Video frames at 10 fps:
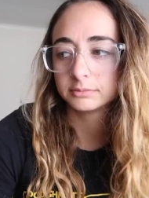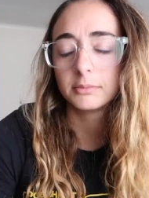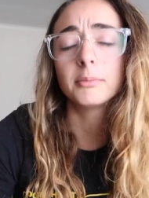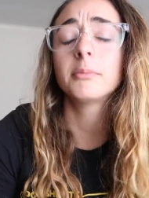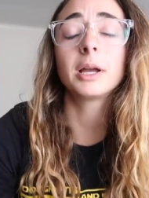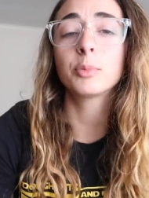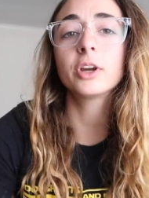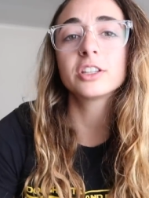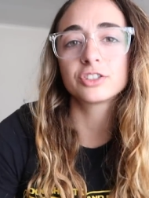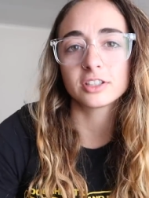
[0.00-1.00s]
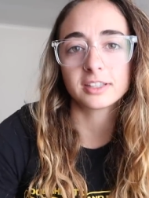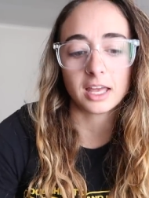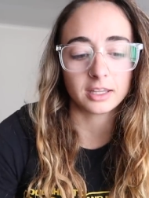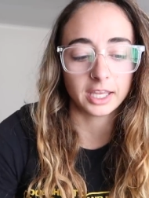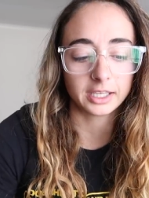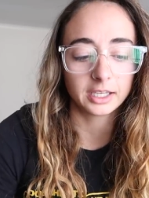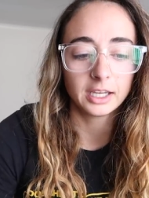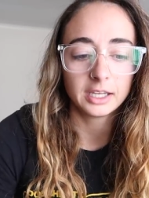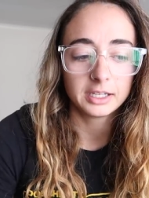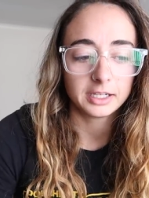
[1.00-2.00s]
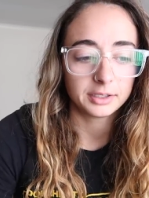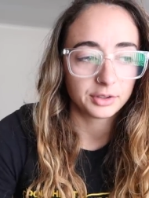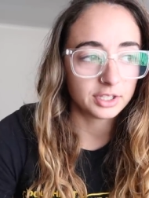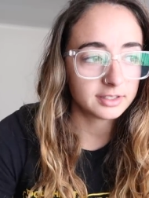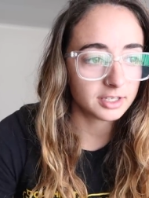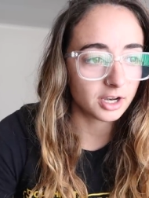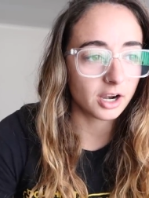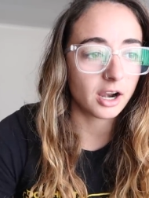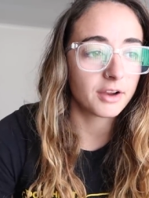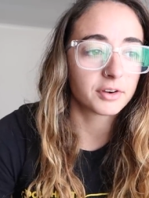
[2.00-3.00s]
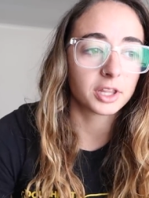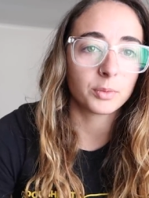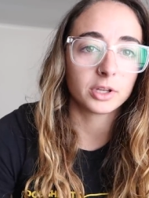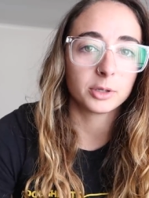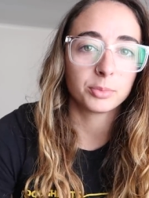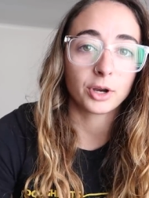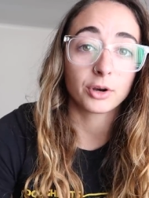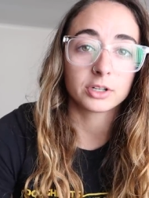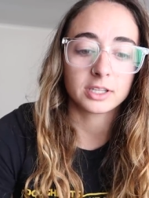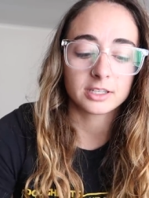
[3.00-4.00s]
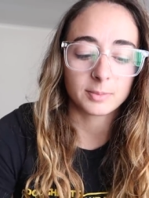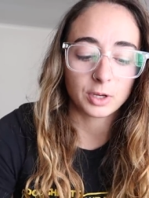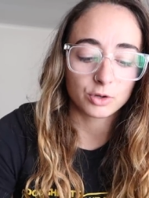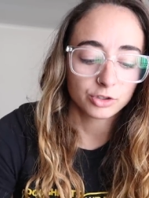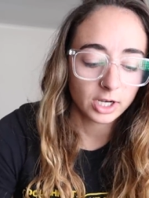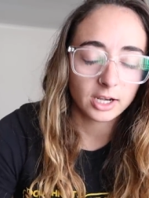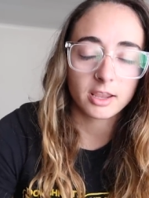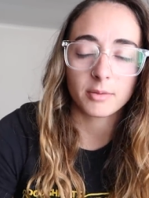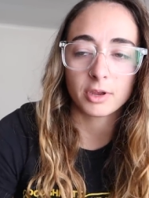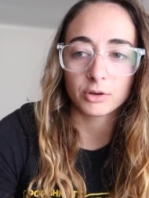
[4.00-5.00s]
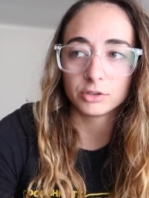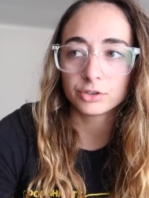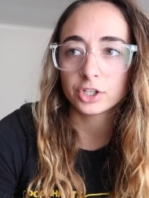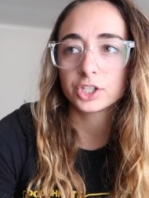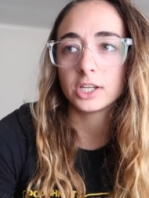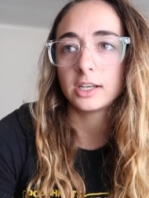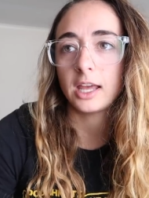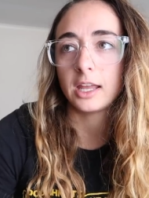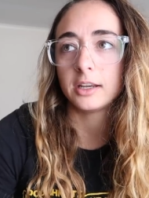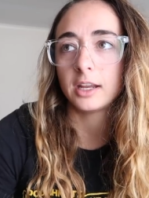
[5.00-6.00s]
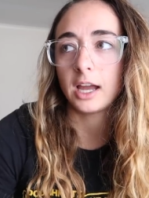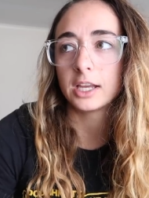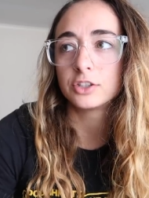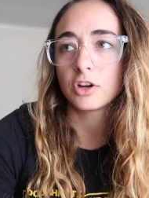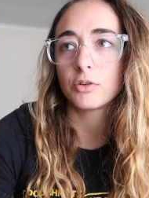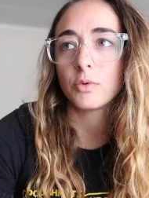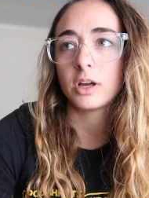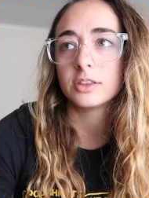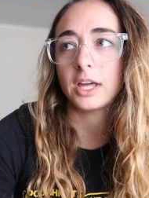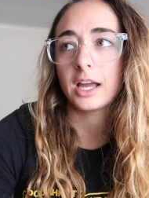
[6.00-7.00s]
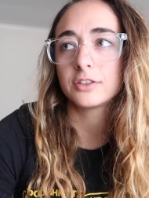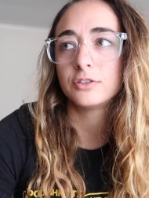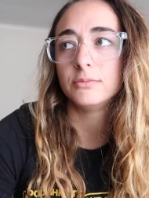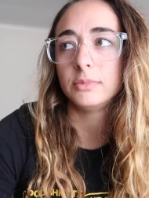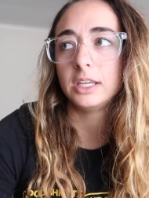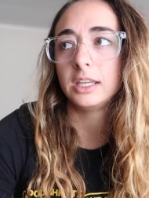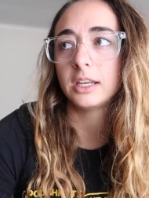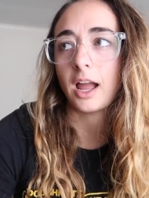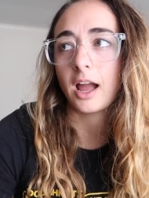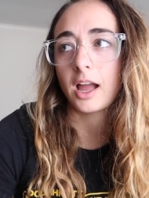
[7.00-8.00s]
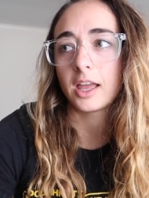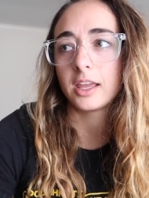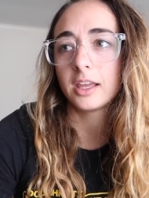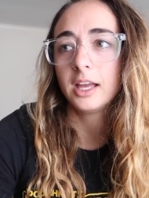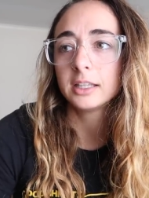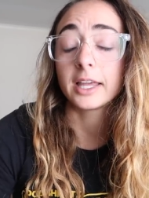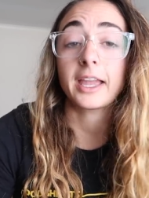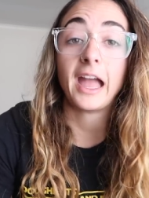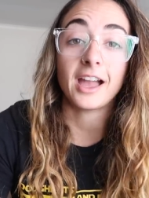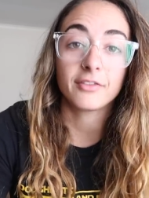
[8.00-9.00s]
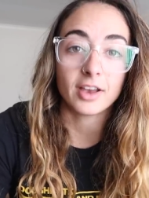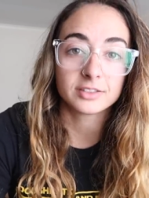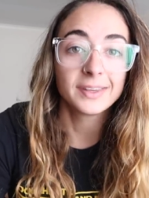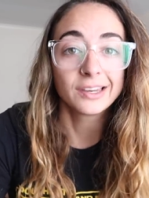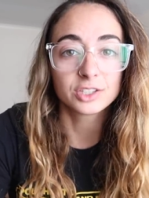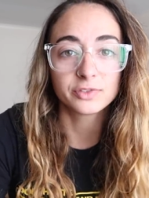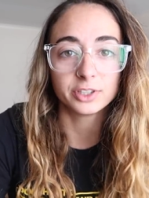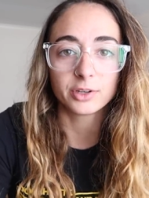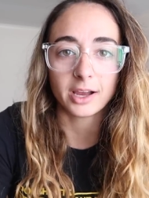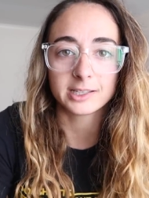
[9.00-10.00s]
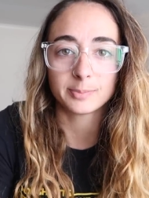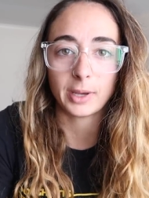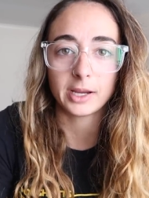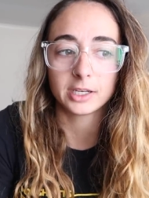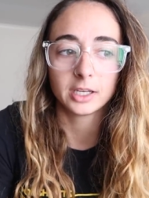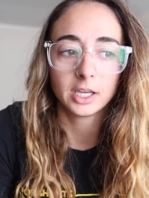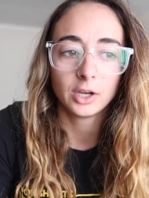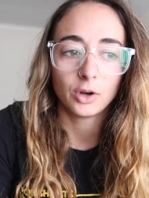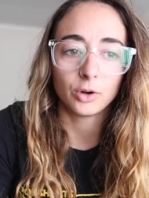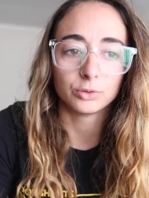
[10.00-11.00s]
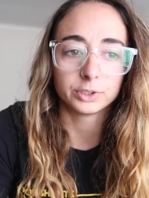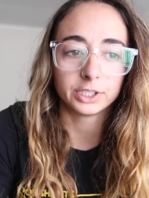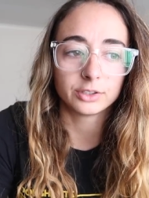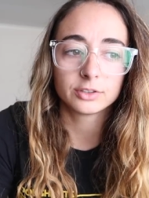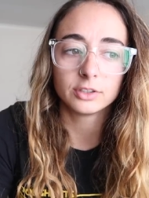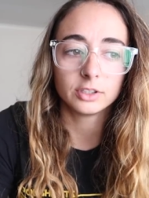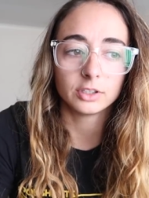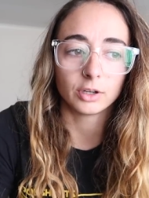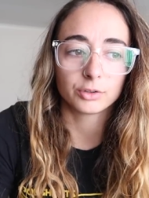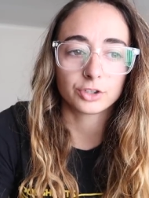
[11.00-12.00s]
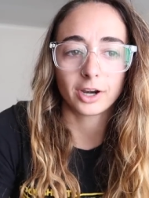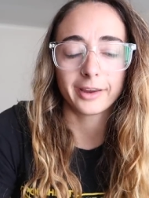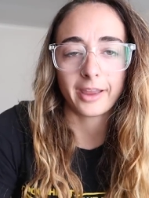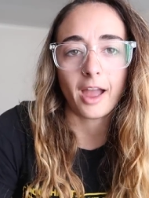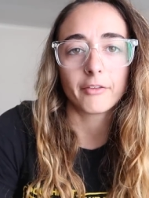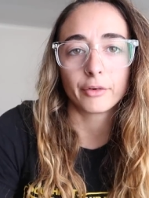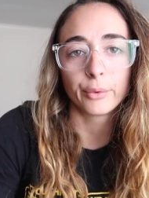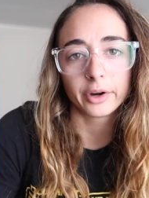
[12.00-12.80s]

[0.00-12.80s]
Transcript: My point is just that like, this year, I really want to prioritize my own training and my own nutrition, and I don't want that to mean I like half-ass videos for you guys by only, you know, trying half a